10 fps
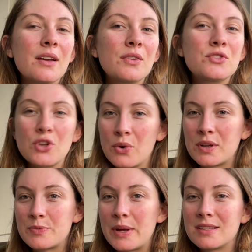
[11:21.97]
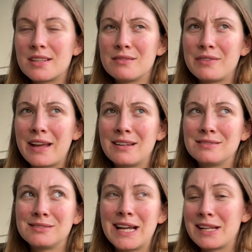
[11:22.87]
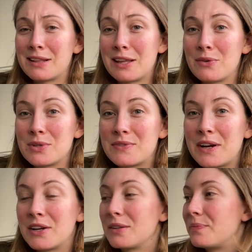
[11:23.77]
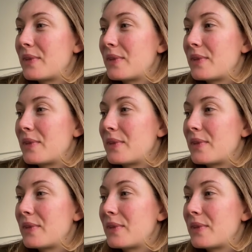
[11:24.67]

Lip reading: so expensive, and I didn't think it was very good.